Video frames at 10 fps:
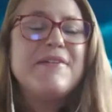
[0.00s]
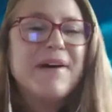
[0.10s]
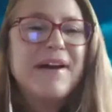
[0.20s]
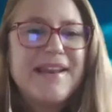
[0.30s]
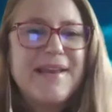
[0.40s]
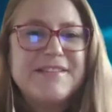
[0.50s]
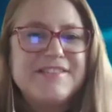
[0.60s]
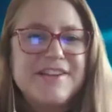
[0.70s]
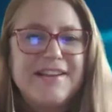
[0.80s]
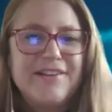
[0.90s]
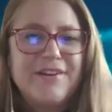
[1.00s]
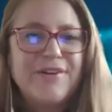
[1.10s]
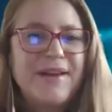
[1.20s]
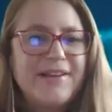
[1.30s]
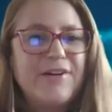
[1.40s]
My name is Jane
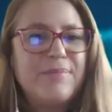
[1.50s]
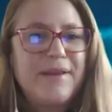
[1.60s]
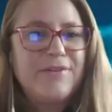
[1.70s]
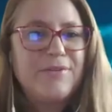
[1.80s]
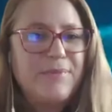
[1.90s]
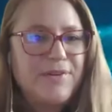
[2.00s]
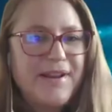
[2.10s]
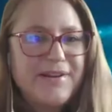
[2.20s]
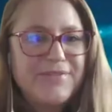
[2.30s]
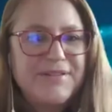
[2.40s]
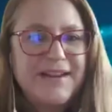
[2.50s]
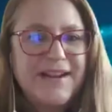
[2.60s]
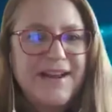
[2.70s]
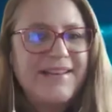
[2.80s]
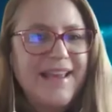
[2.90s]
Lowe, and I'll be your moderator for
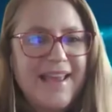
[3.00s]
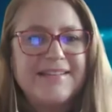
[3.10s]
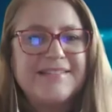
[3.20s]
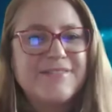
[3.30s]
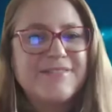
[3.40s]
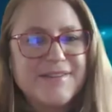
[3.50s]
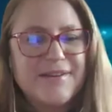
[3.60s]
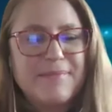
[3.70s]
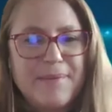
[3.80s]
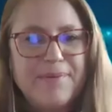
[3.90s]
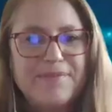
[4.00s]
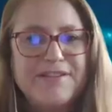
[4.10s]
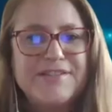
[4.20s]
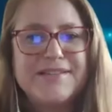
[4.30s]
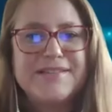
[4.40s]
tonight. And it's also my
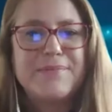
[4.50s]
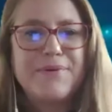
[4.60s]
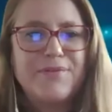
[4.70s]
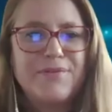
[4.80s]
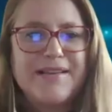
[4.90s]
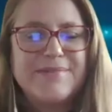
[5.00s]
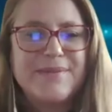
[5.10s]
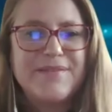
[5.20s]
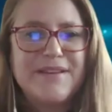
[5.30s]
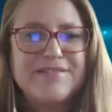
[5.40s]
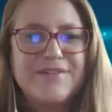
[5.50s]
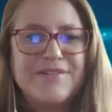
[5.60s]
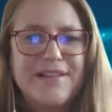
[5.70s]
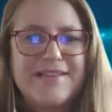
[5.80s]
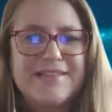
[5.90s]
privilege to support Race with Investor
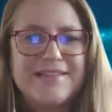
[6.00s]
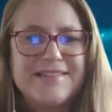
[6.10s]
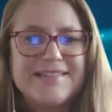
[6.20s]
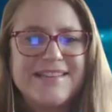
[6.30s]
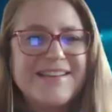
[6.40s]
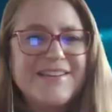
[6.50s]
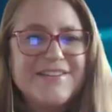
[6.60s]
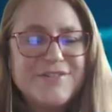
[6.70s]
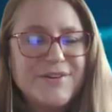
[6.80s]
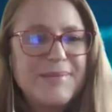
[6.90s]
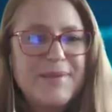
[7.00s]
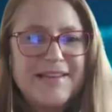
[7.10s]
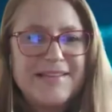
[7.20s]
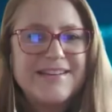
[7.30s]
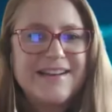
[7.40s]
Relations. Joining
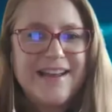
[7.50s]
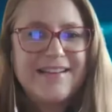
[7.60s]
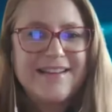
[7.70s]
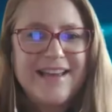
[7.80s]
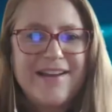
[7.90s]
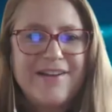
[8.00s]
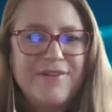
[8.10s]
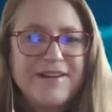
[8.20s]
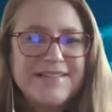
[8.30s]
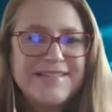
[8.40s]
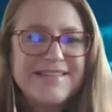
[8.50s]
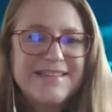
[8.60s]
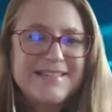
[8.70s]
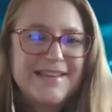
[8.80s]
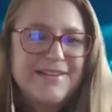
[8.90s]
me tonight are Race's
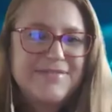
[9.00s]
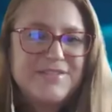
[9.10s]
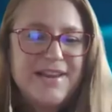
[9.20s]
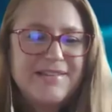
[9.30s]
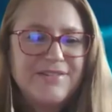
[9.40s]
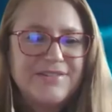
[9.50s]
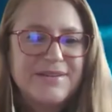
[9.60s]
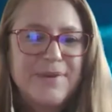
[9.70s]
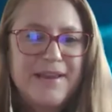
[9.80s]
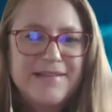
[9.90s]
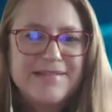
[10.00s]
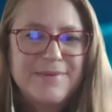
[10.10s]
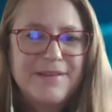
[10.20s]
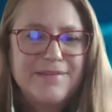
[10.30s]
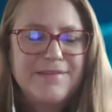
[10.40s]
Executive Chair, Dr. Pete
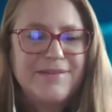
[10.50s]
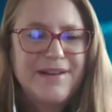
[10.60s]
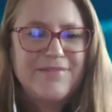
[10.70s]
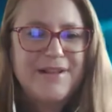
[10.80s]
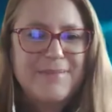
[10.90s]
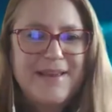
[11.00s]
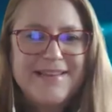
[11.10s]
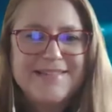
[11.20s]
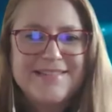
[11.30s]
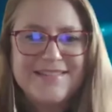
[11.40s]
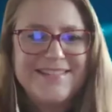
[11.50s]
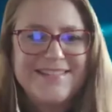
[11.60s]
Smith. Good evening, Pete.